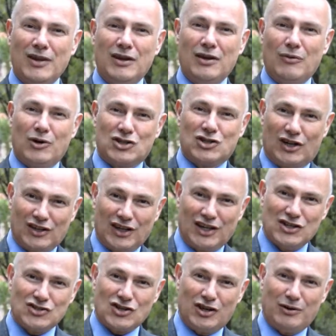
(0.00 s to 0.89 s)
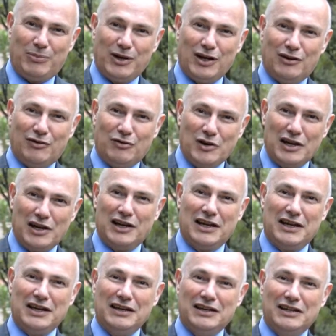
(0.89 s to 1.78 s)
which I think is going to be a
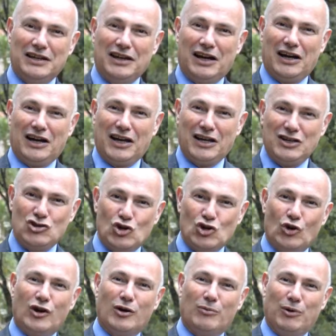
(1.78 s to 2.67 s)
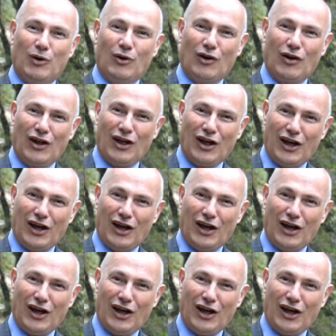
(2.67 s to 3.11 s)
really enjoyable